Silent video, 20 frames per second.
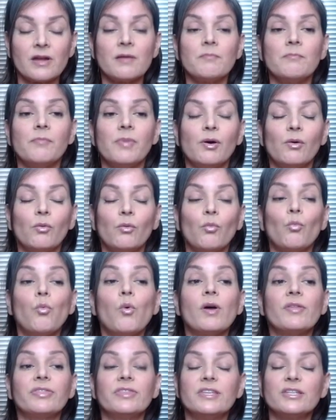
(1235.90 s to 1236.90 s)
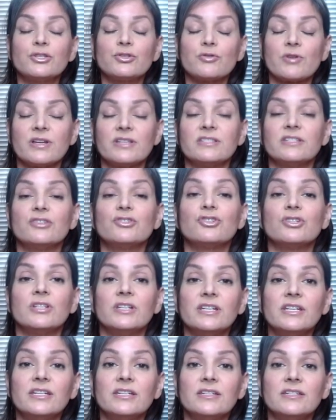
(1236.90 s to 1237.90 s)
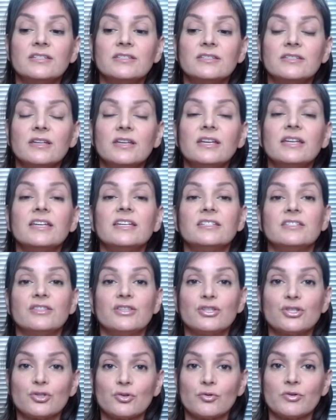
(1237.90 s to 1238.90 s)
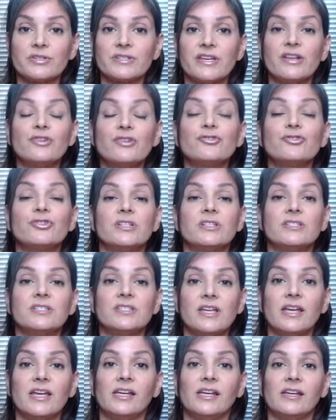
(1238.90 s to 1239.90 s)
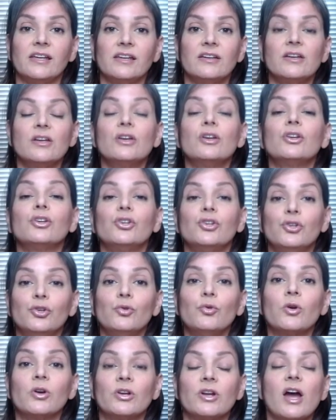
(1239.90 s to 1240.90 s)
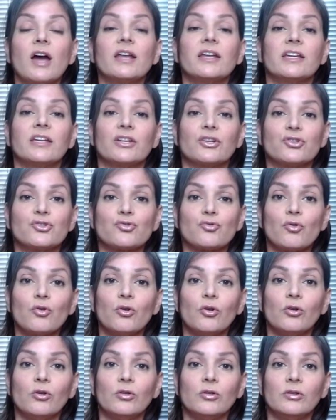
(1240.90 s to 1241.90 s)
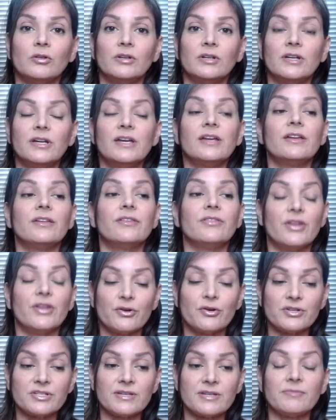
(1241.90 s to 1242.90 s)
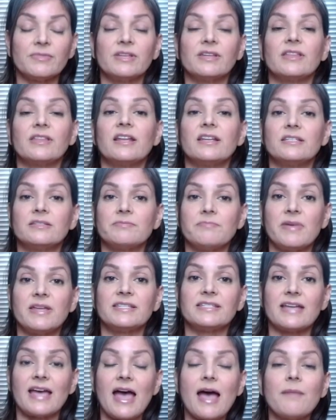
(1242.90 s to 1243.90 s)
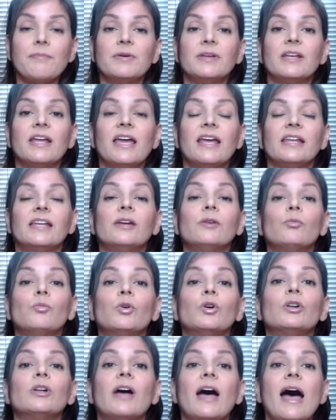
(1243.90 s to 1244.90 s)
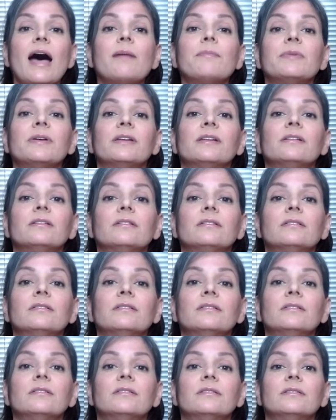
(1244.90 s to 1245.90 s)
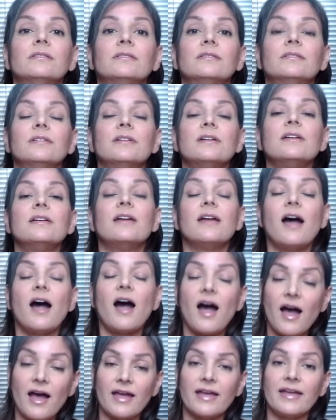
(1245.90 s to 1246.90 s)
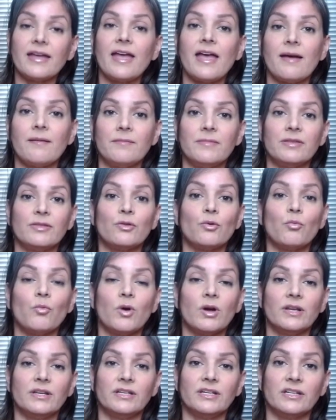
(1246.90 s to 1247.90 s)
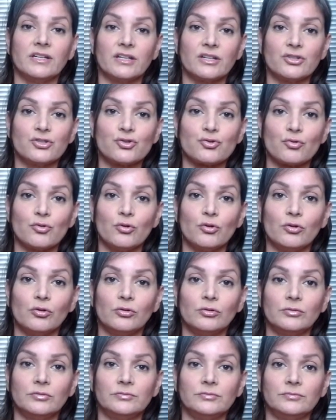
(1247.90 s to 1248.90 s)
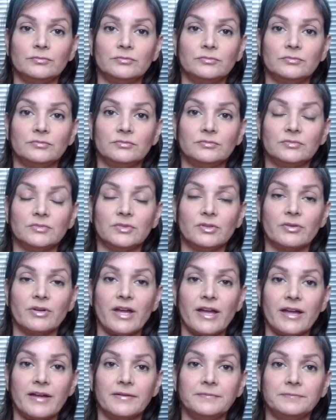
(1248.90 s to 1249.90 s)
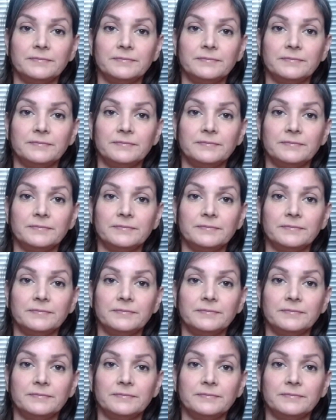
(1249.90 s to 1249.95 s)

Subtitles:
But what this transition is the source energy saying, you are not in control. There is something that is meant to happen, and it will happen. I am the one in control. Okay?